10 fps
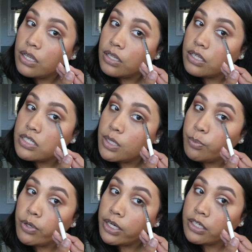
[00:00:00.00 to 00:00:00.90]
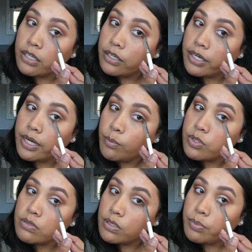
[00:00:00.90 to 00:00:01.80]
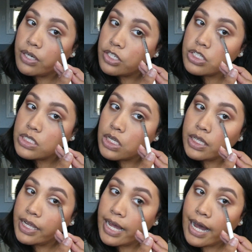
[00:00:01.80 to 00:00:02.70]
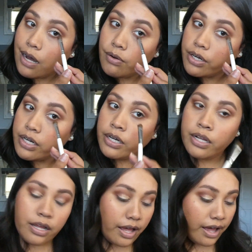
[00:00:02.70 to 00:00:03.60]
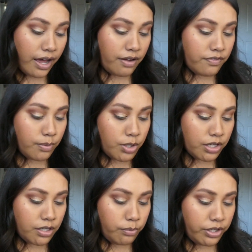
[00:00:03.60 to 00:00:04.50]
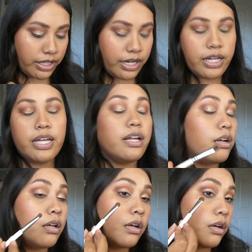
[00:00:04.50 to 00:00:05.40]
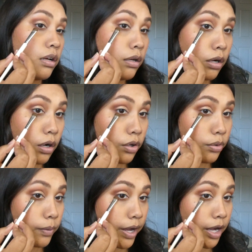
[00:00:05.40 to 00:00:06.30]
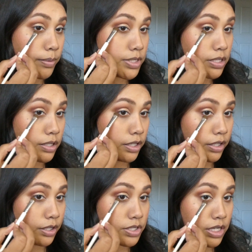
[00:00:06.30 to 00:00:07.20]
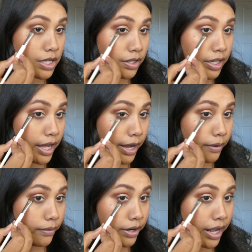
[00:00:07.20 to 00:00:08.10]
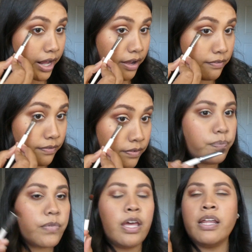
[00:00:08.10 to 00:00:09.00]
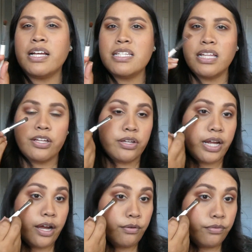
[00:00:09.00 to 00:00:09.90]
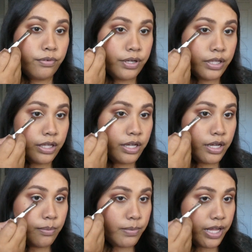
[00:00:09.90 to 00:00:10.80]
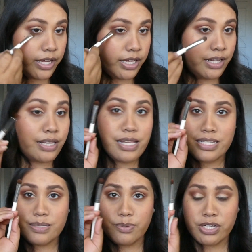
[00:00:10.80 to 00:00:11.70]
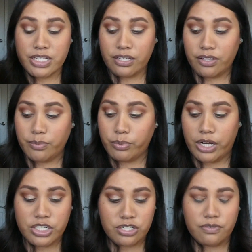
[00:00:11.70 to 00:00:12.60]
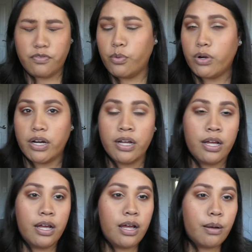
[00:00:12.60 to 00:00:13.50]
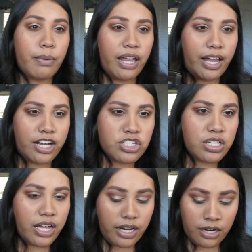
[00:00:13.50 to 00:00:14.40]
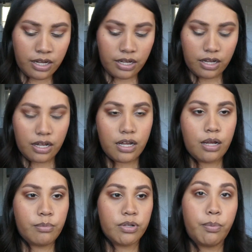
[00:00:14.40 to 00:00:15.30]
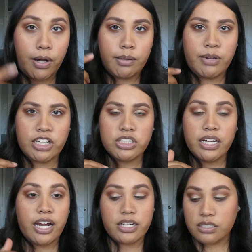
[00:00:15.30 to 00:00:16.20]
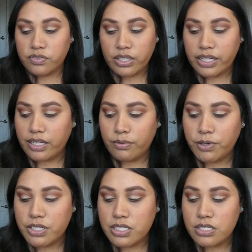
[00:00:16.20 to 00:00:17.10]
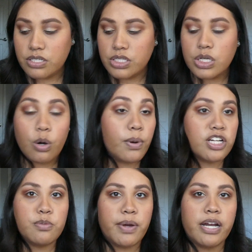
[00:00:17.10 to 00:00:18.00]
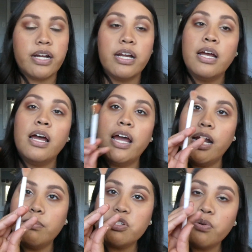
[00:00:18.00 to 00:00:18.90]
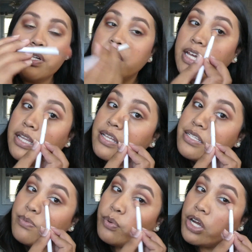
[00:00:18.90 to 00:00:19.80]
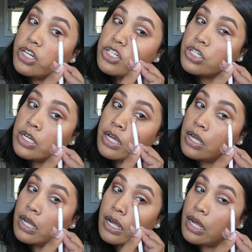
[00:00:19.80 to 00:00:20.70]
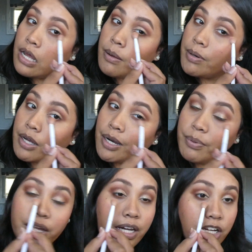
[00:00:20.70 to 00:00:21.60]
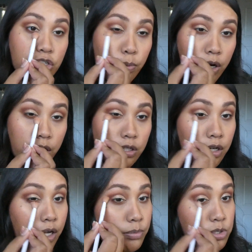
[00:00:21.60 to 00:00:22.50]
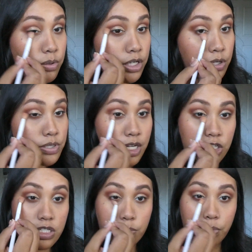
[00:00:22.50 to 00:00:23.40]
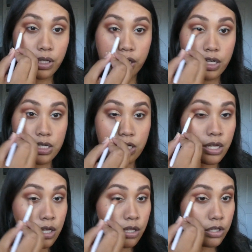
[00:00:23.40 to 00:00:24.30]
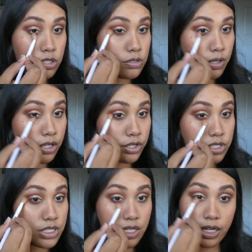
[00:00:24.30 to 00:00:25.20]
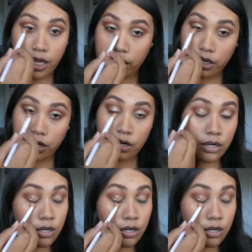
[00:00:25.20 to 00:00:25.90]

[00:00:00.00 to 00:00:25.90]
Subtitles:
the deep red color, and I'm just going to put it just on the outer half. I'm not going to bring that in all the way. I'm just literally using it on the outer half. And like I said the other day, I really am liking this particular brush for my lash line, the bottom lash line. I just feel like it works so much better. And I'm just going to take this brush. I'm not going to put any extra product on it. I'm just going to use that just to blend the two colors together.